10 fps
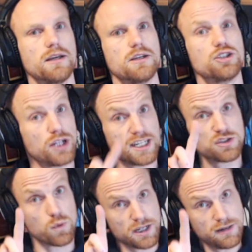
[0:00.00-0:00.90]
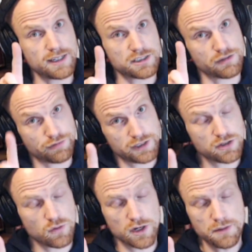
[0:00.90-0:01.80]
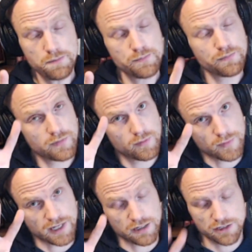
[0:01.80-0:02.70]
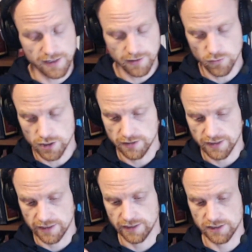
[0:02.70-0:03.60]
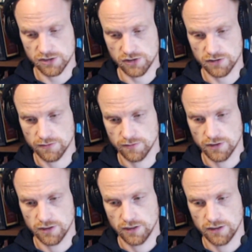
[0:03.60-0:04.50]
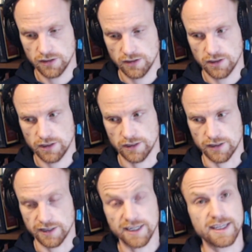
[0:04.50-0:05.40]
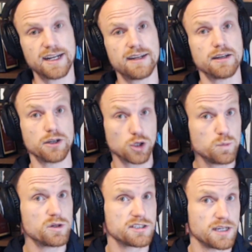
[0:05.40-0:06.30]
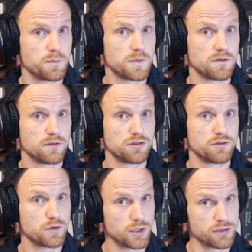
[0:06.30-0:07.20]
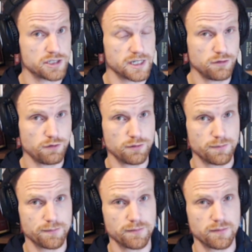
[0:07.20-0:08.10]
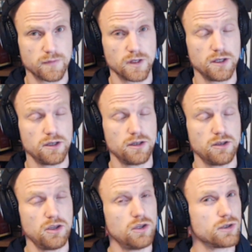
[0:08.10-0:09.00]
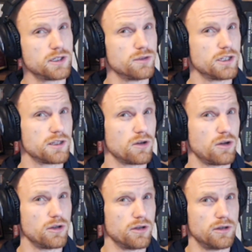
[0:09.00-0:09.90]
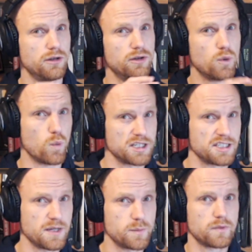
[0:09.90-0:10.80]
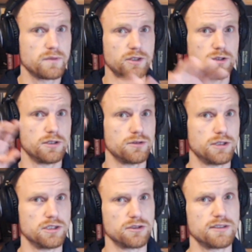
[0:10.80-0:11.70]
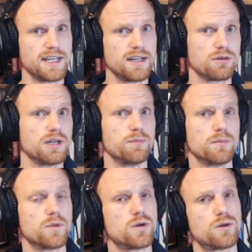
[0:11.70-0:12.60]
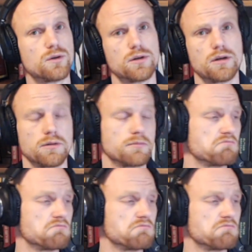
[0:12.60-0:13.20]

So that's one, that's the physical one. And the second one is creating a group WhatsApp for yourself. You can do that on WhatsApp, you can do it on Telegram, or